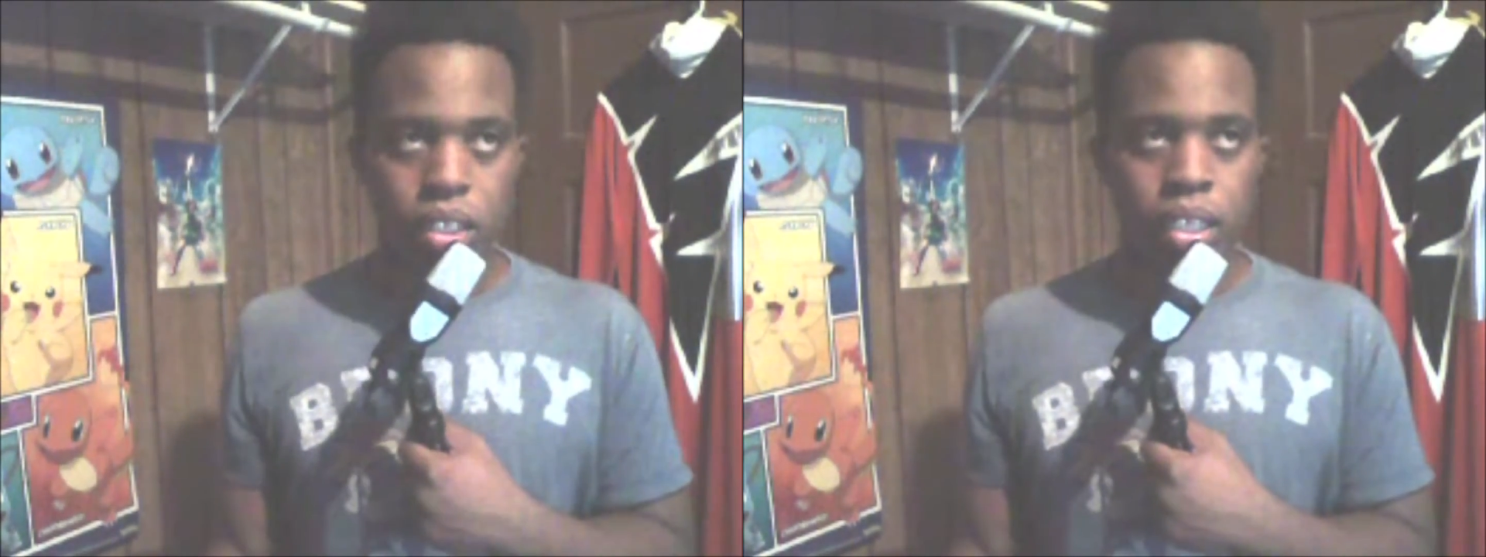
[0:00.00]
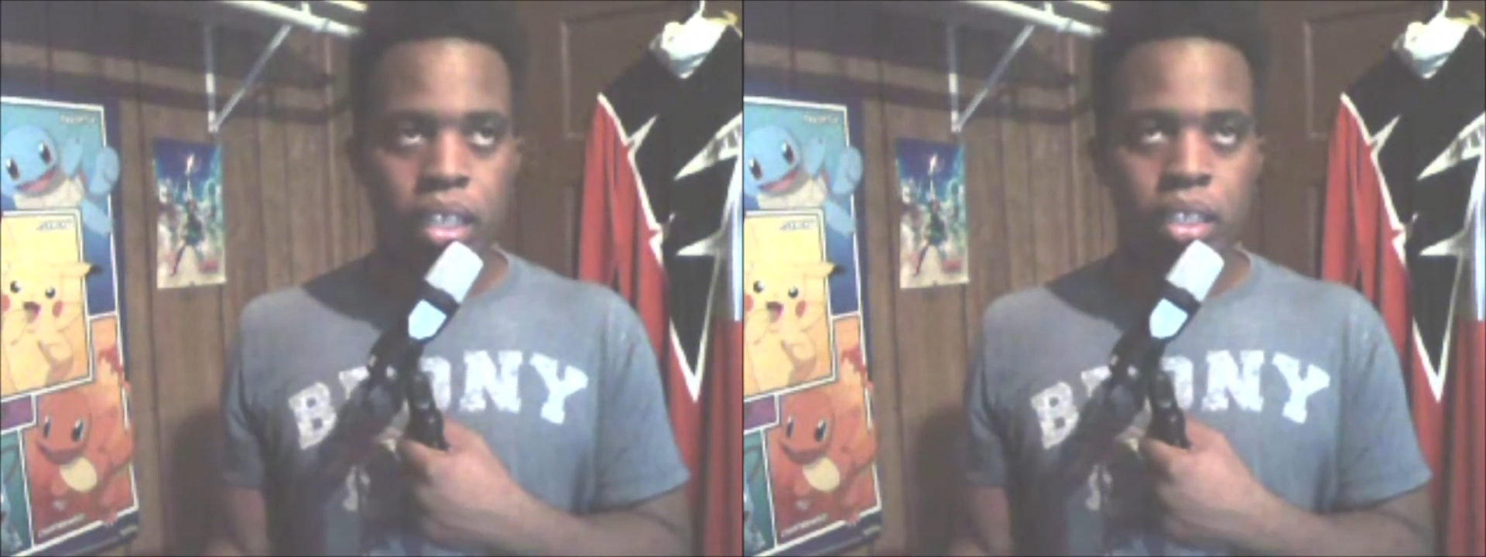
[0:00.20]

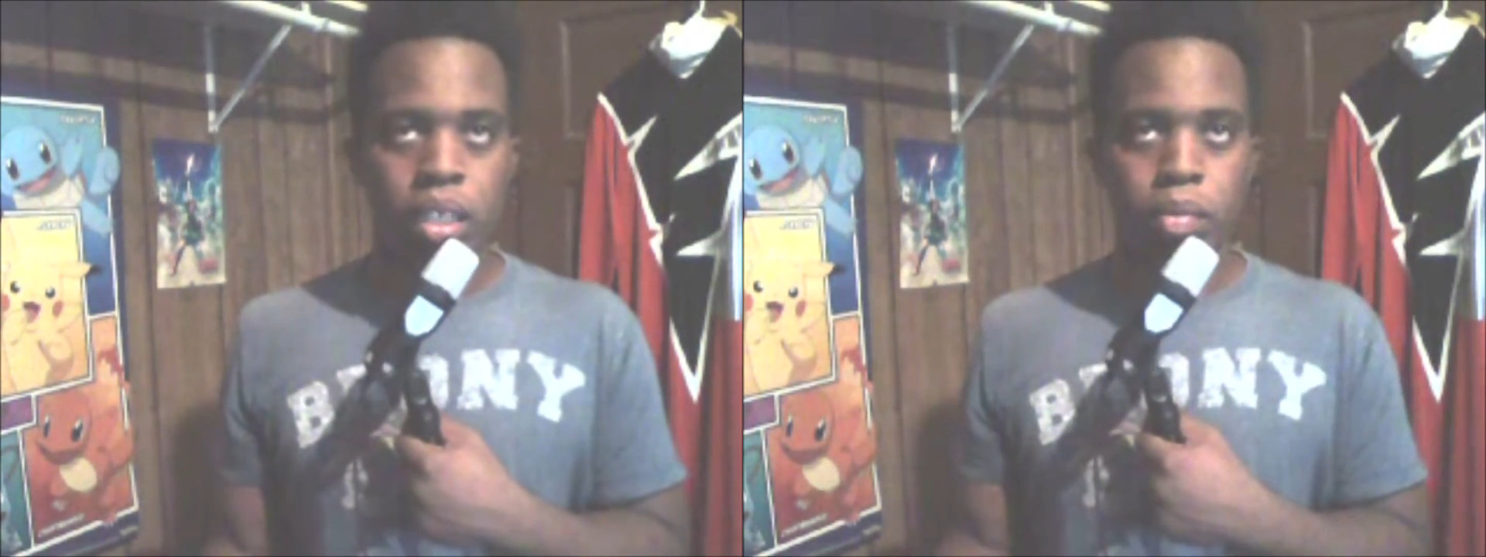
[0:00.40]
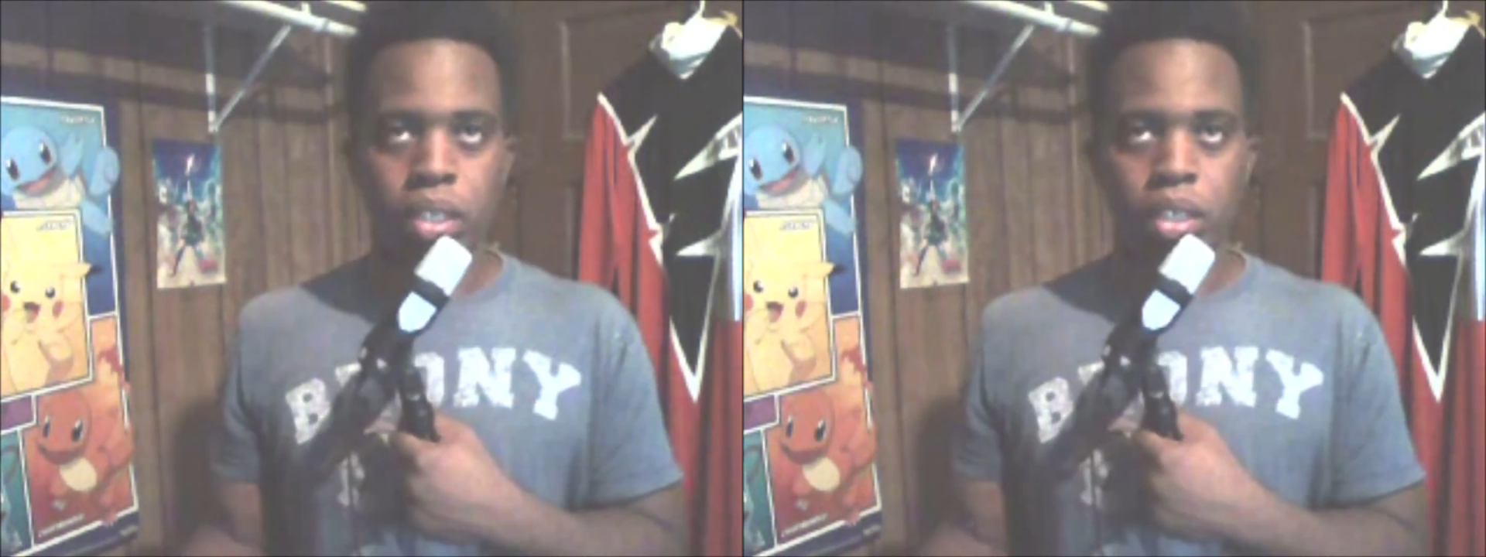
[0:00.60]

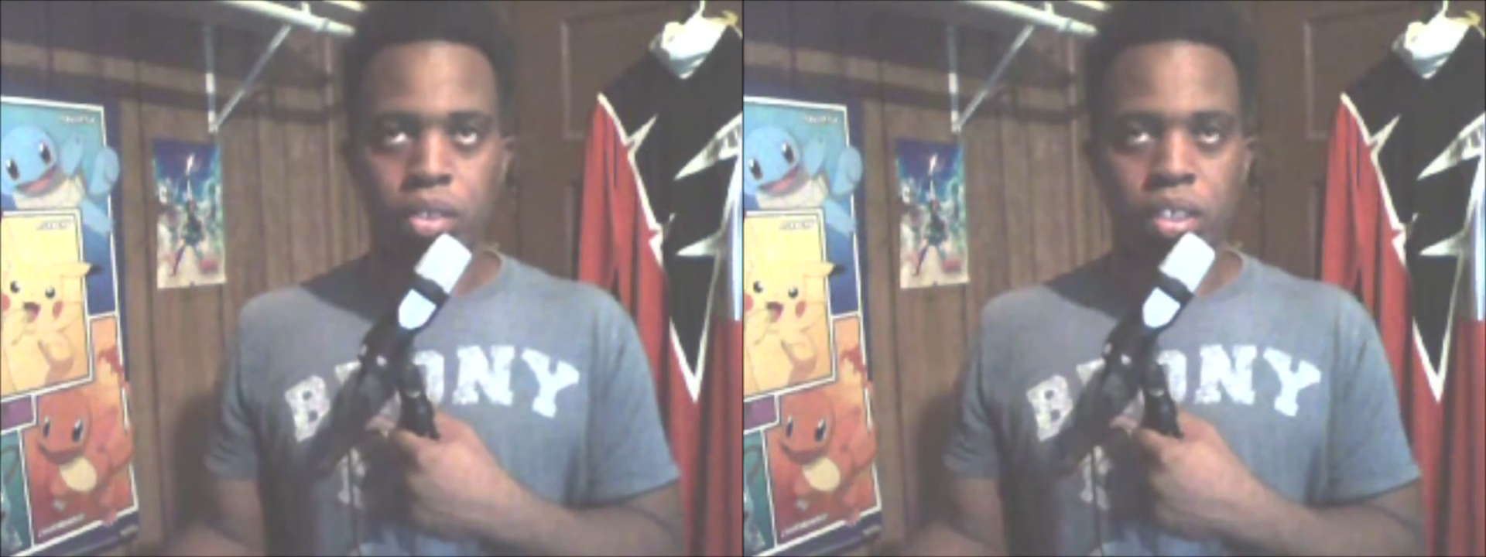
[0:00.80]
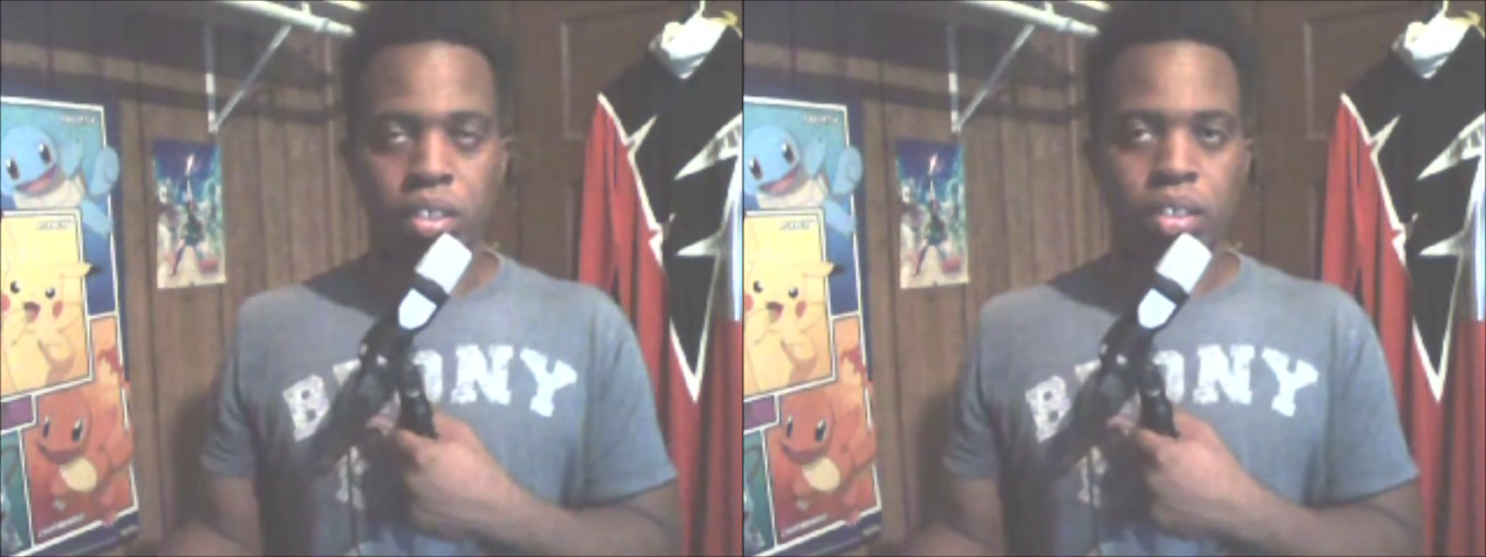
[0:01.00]
With the
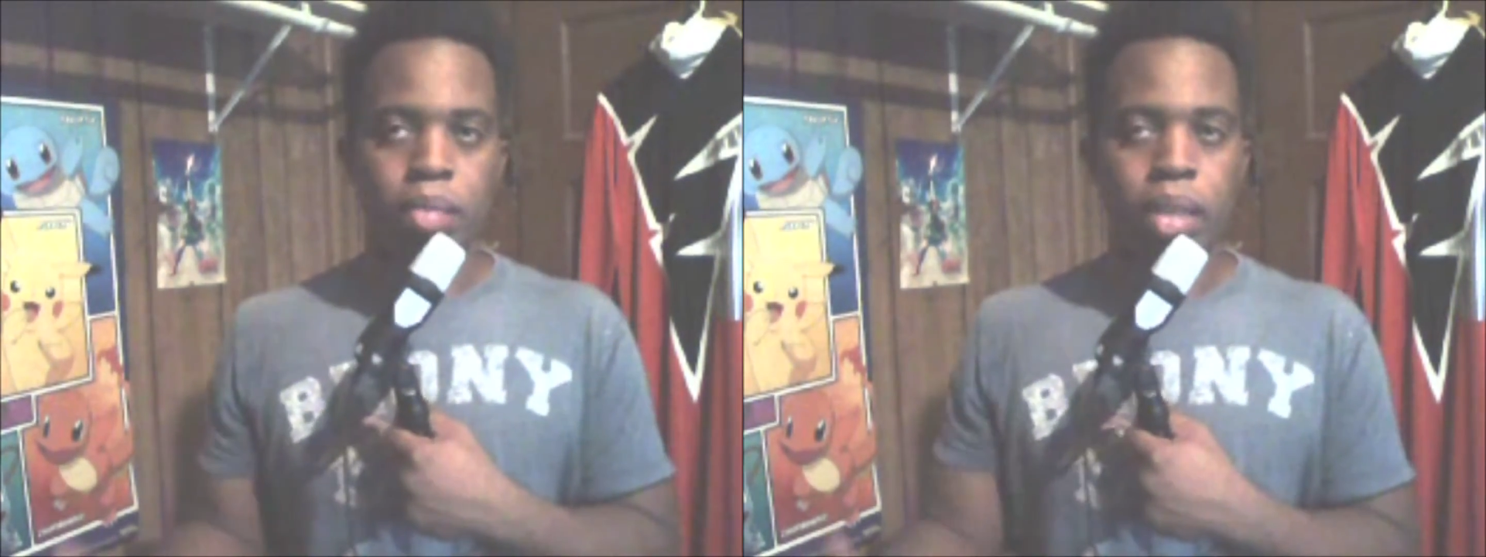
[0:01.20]
crystal, they'll